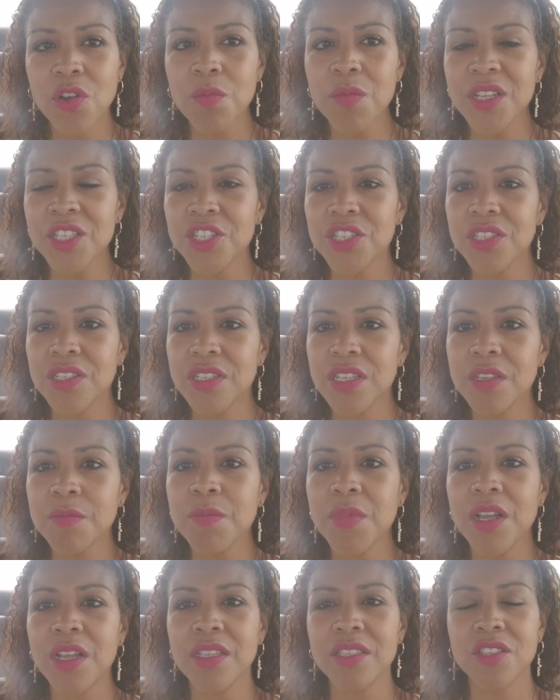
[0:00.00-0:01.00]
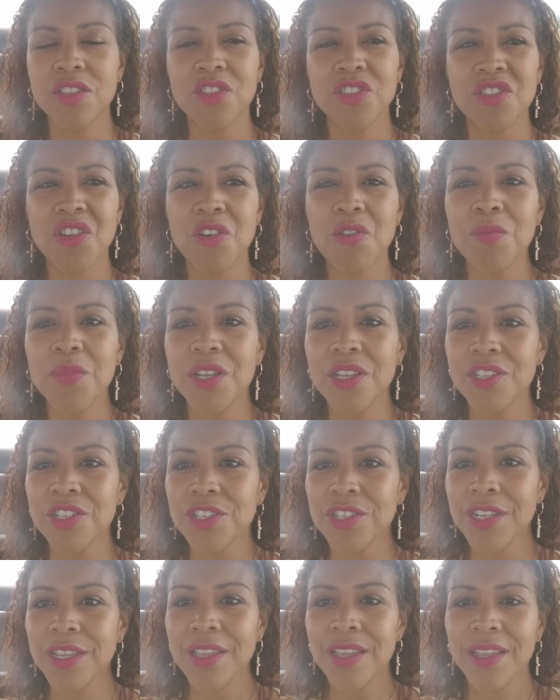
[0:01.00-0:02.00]
much stigma, so
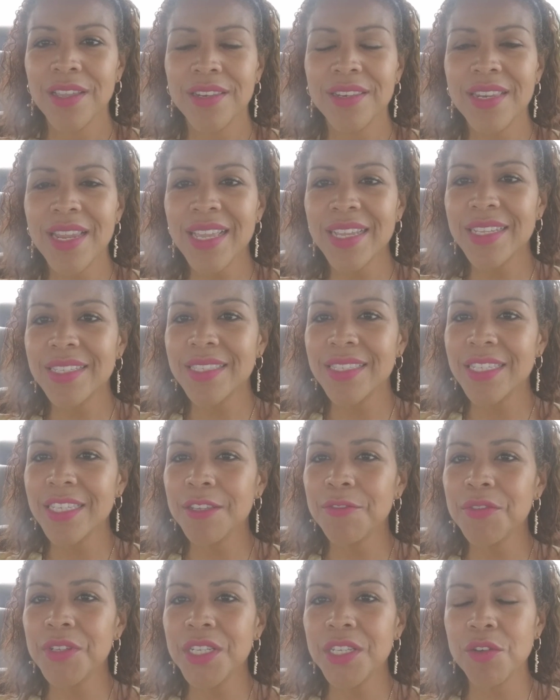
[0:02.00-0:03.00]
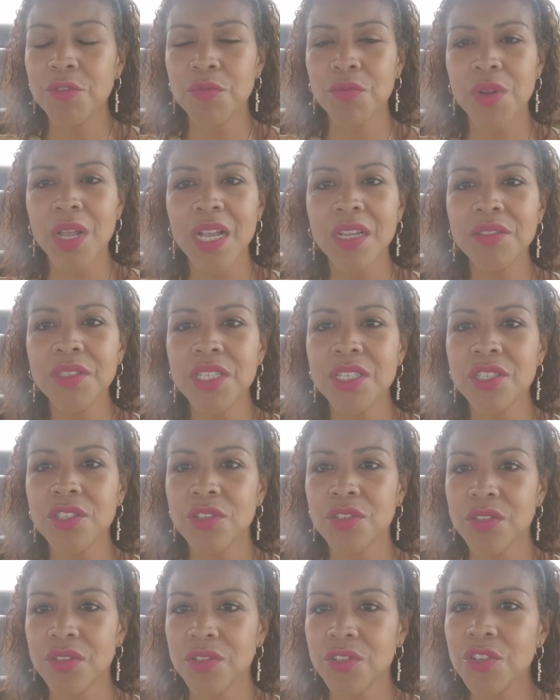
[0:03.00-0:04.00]
much negativity around this
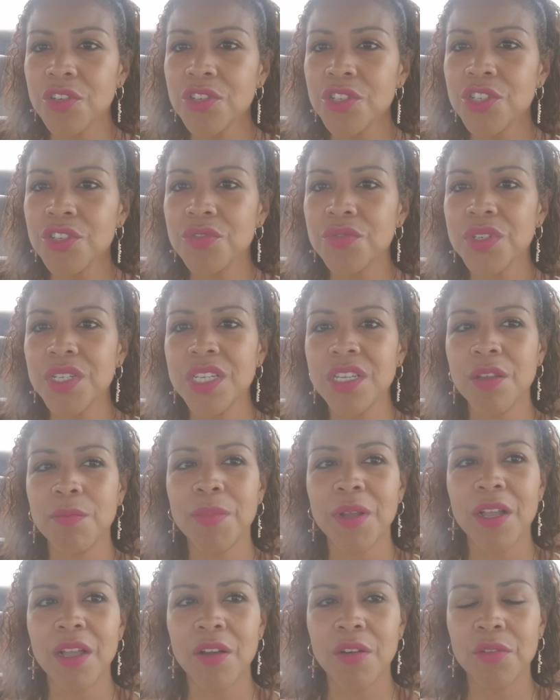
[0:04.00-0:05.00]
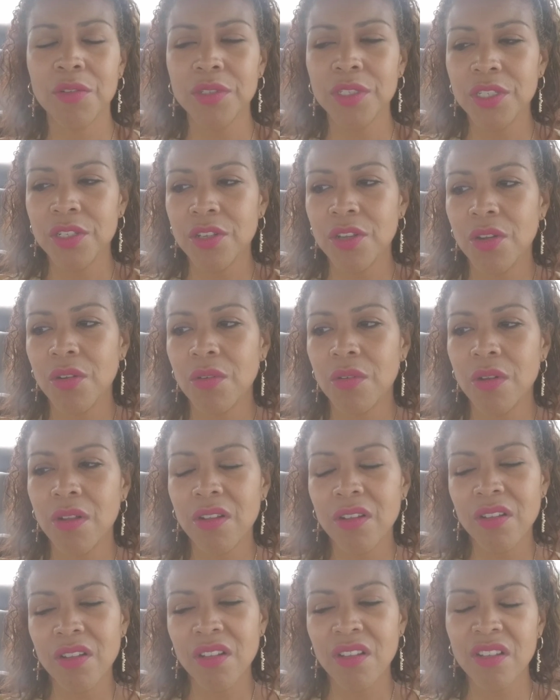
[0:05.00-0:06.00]
surgery about,
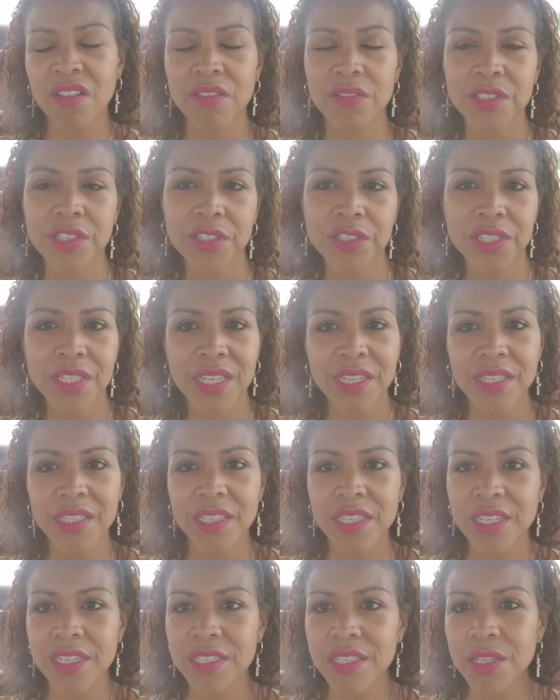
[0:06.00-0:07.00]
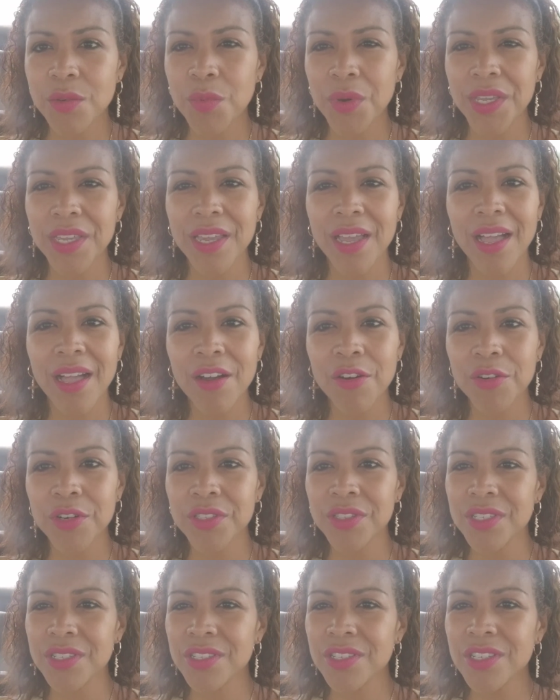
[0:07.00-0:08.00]
oh, you're taking the easy way out.
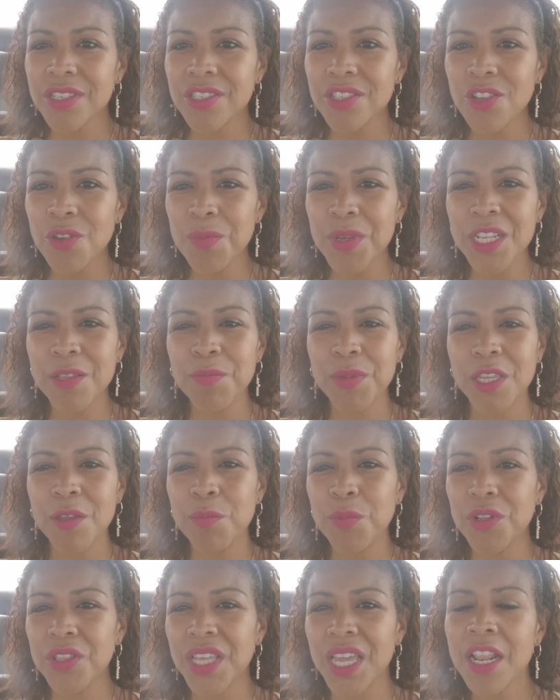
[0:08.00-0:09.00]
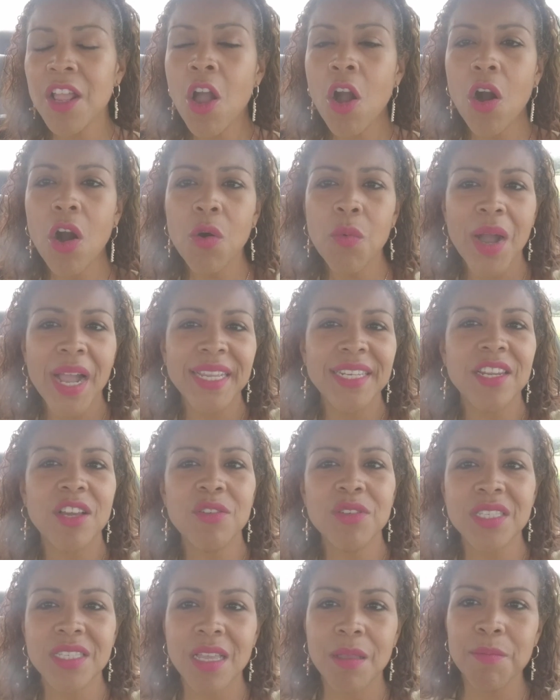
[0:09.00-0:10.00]
And there's just so many people that, oh, I
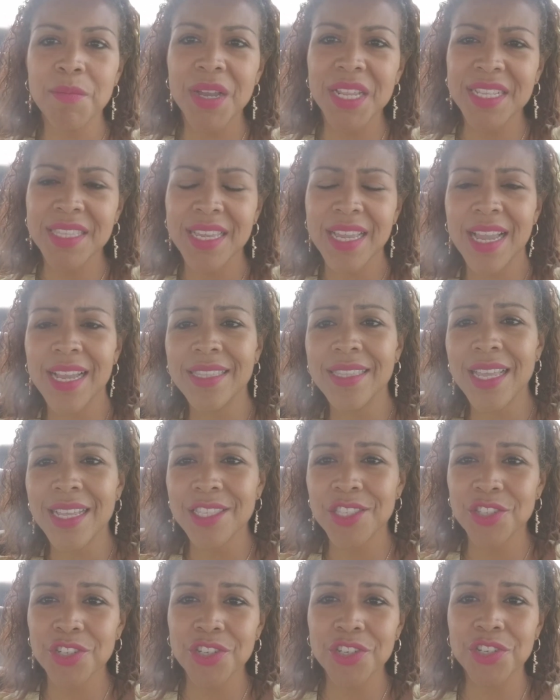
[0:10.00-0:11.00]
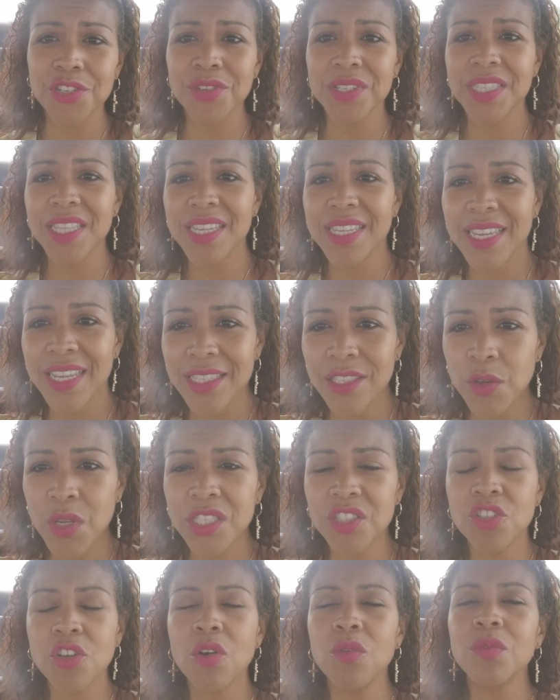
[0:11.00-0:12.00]
know somebody, they had that surgery and they gained.
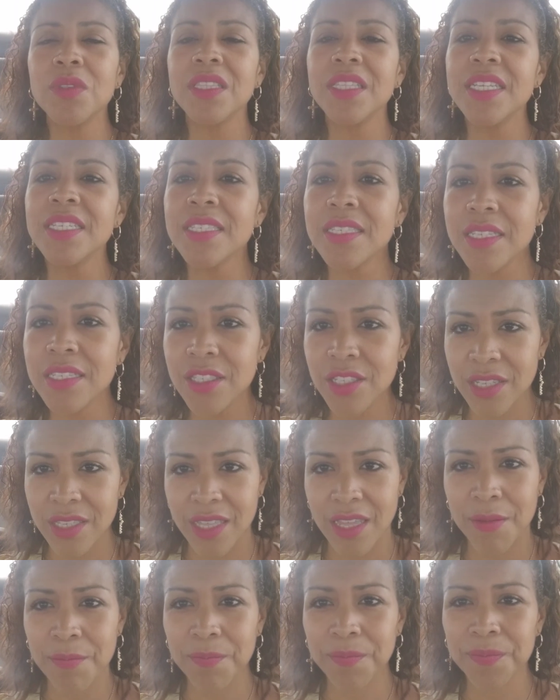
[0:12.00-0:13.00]
Don't listen to them.